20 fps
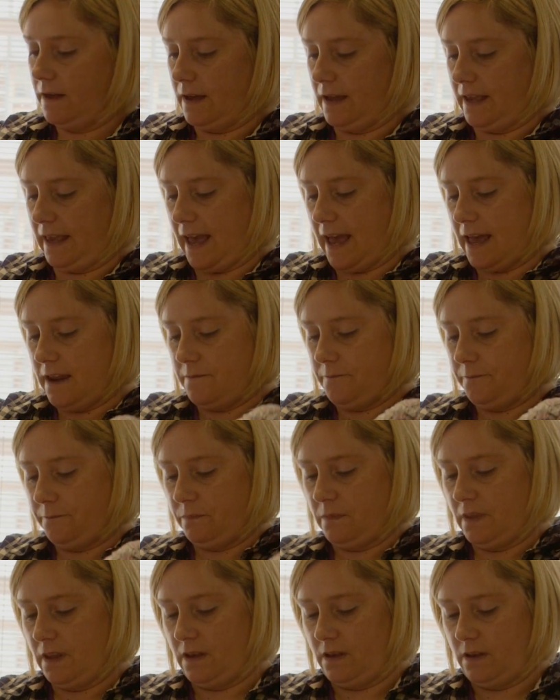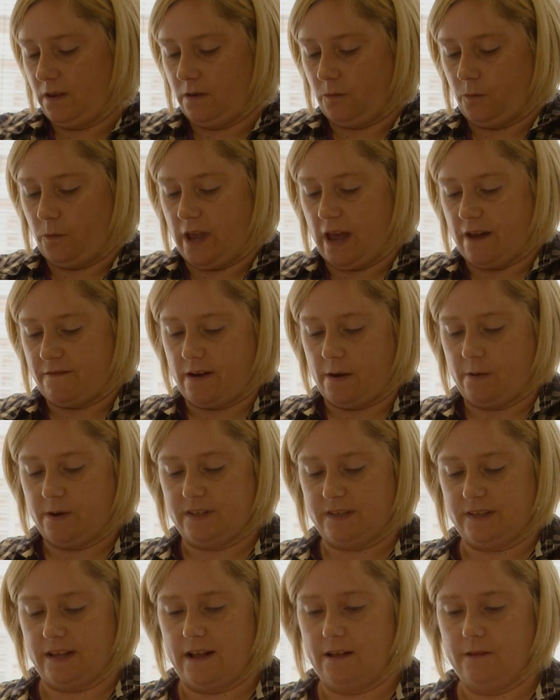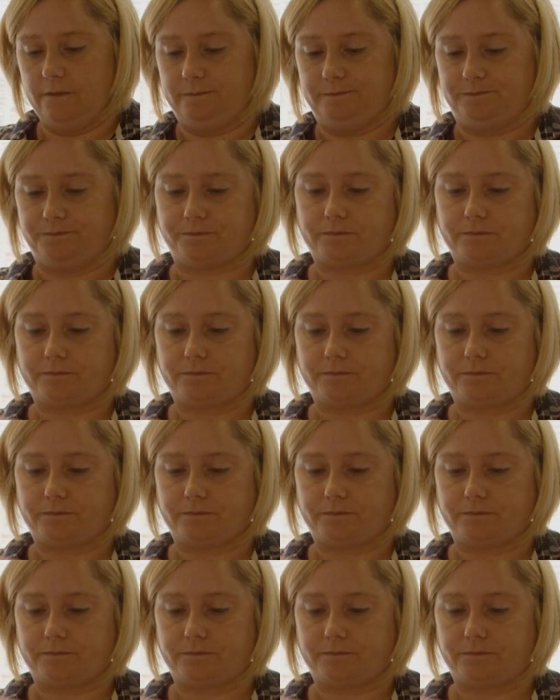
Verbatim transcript: Again, we have our cell